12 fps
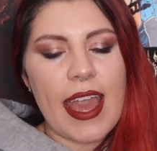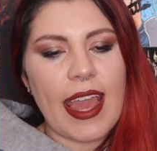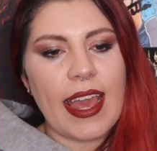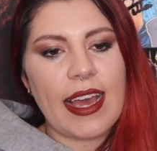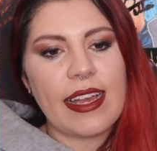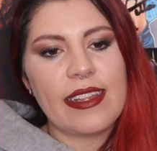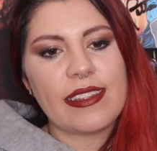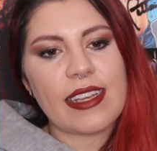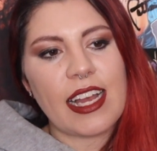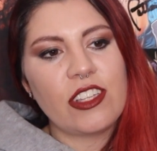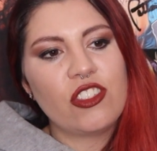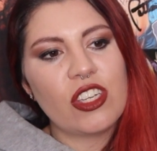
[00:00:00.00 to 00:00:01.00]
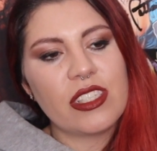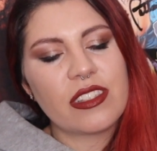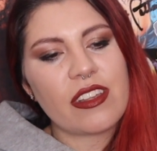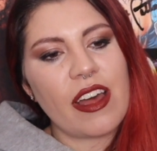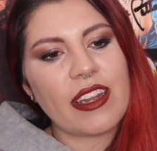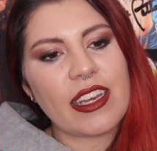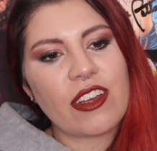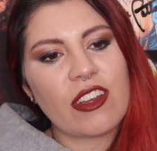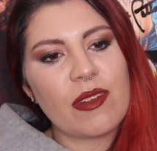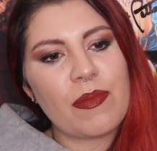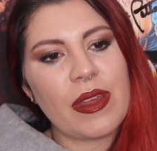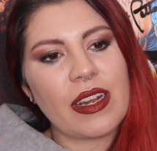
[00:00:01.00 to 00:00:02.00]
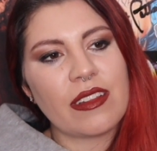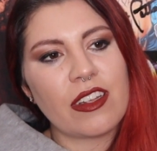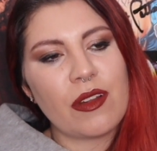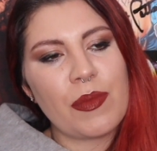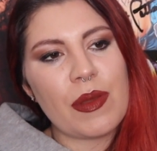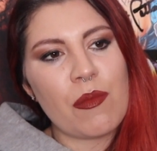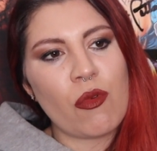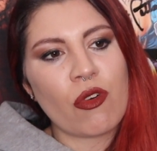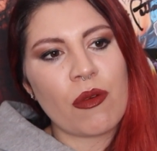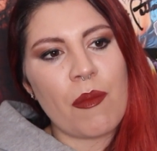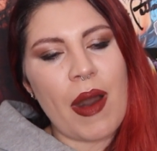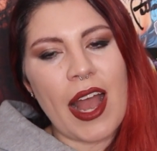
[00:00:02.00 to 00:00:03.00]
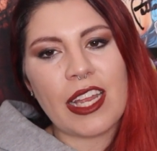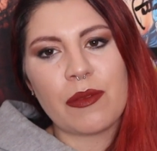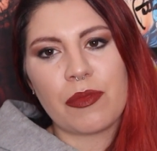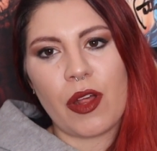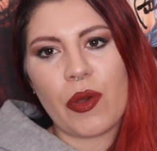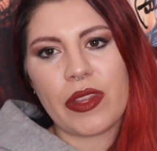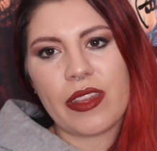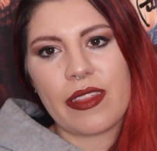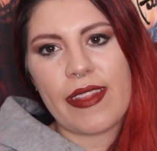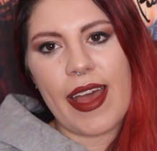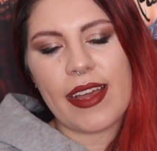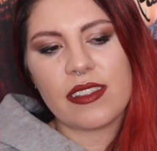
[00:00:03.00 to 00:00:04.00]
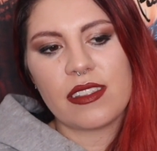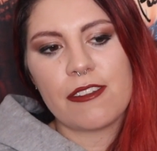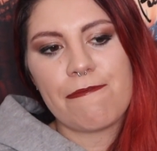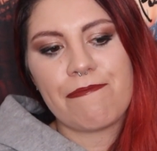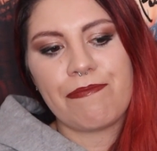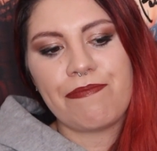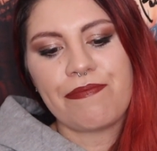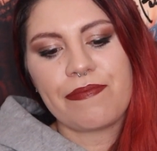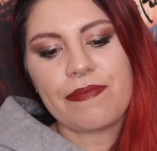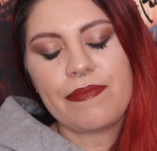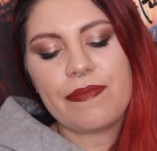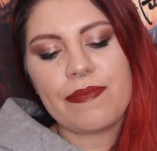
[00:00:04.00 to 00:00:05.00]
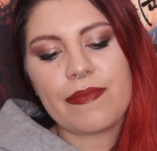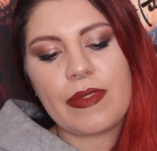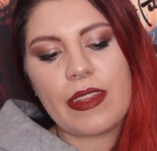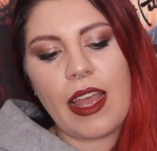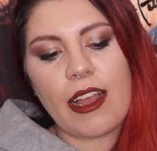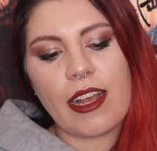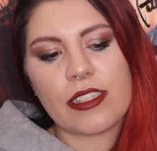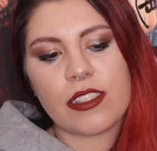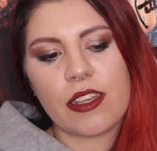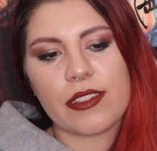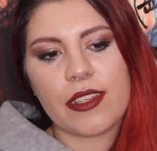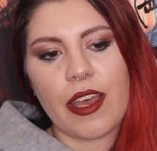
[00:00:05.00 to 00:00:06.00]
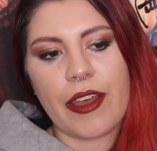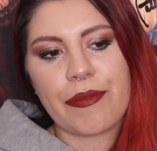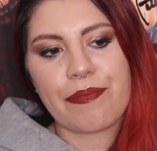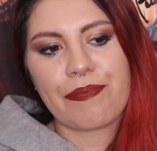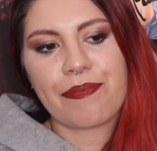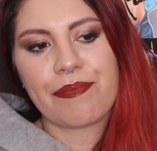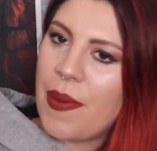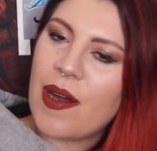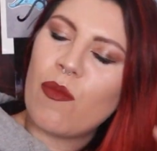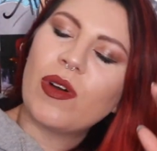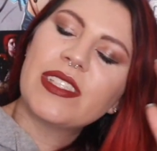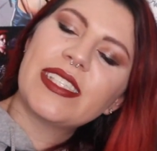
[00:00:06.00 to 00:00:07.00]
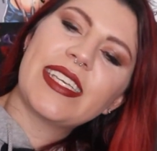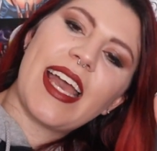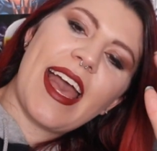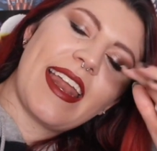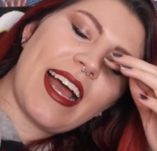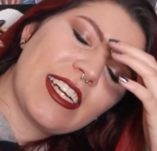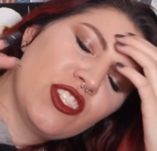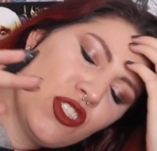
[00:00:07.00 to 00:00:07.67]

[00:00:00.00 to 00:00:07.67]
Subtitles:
And I just thought it could have been a little bit more mind-blowing than that, I guess I'll say. But once again, I